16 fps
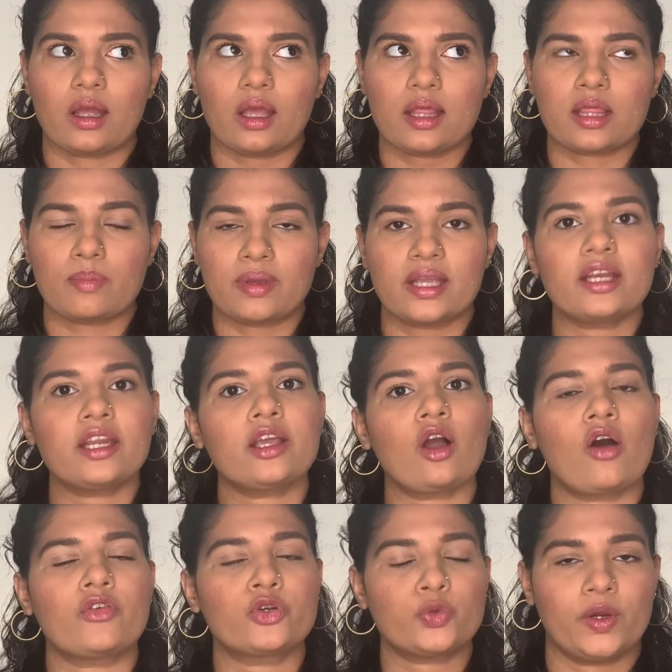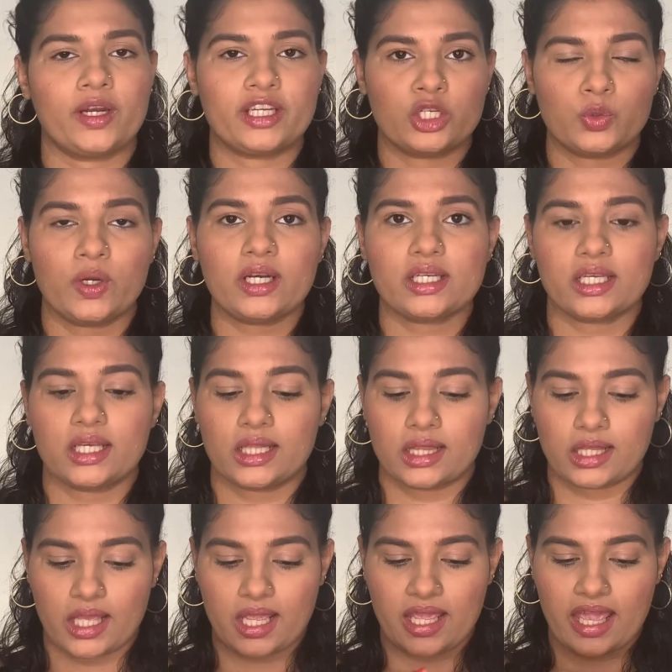in the beginning of 2020,
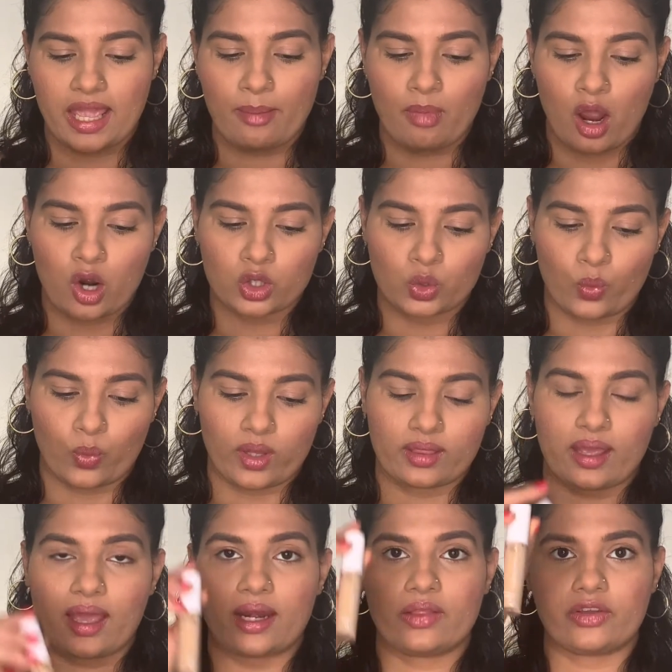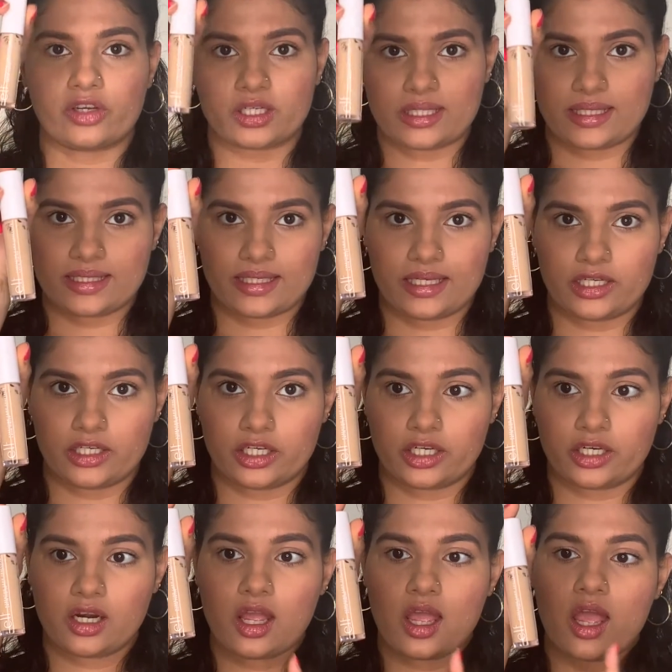they came out with another concealer,